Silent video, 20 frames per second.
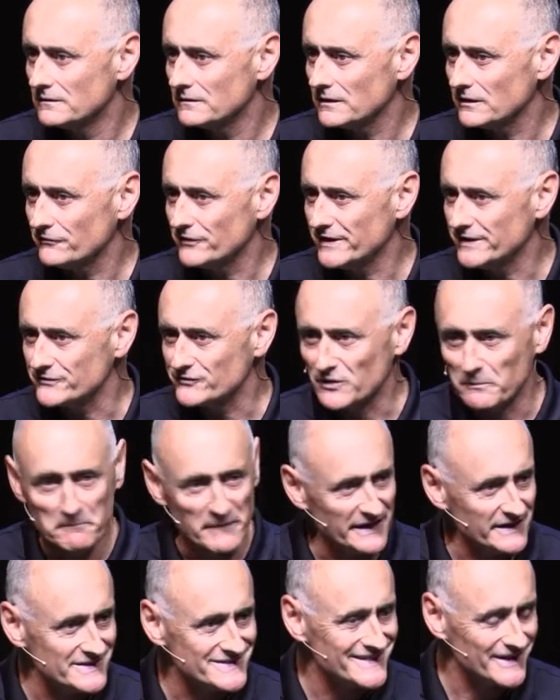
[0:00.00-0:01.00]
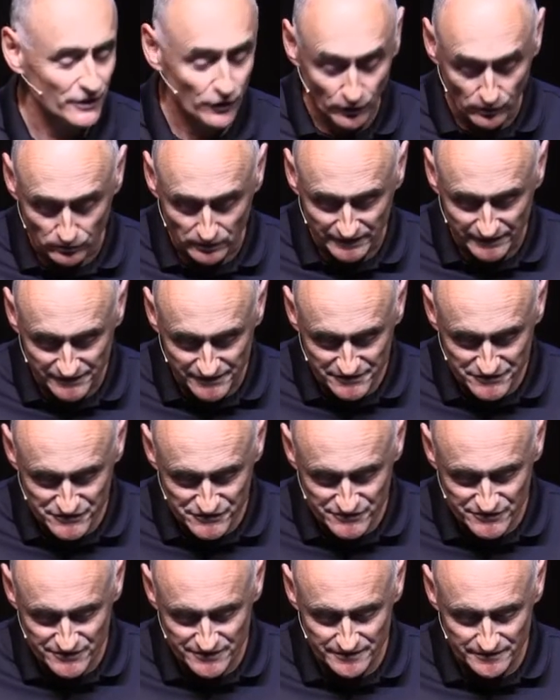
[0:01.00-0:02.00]
of His amazing
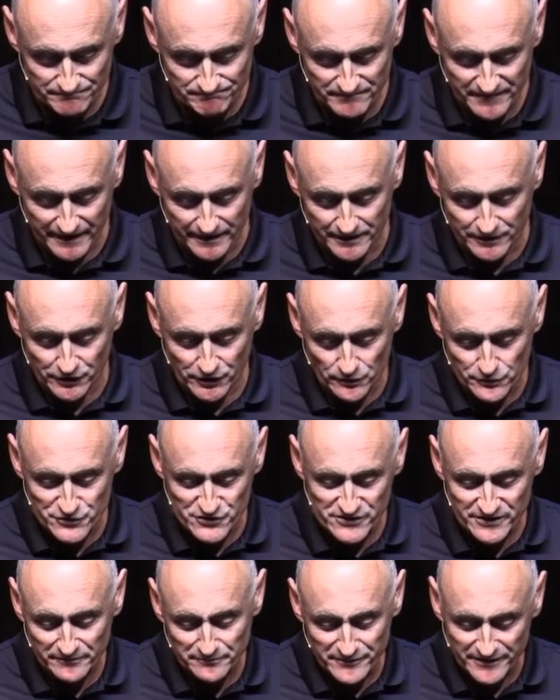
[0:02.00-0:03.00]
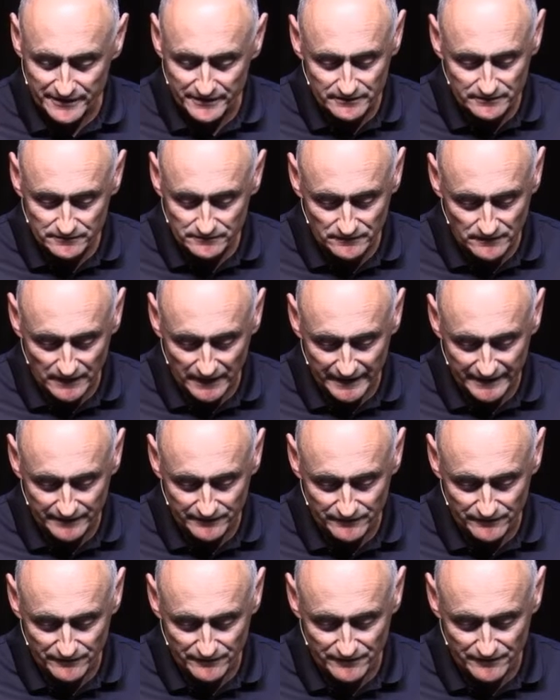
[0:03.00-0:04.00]
holiness. And it goes something like
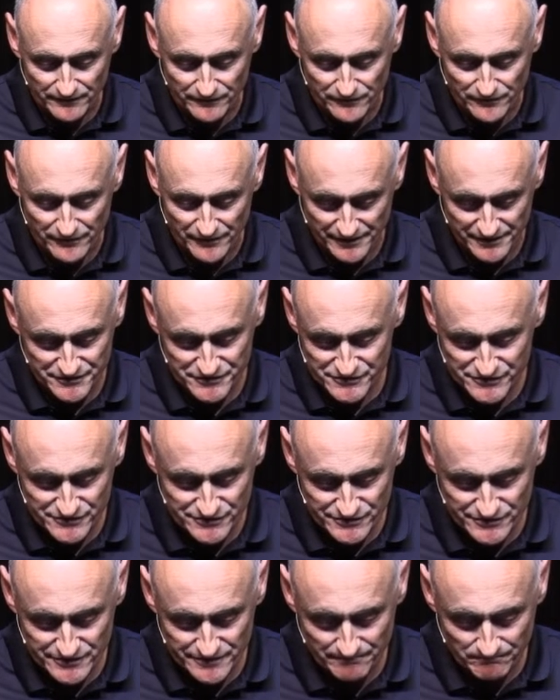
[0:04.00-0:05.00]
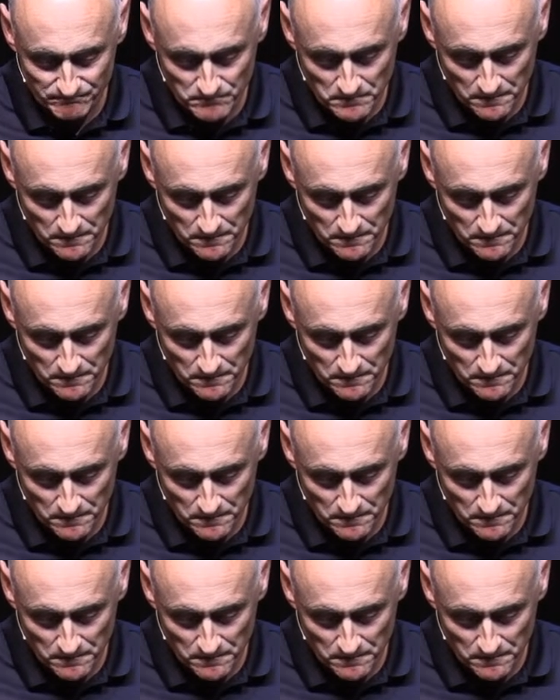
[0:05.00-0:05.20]
this.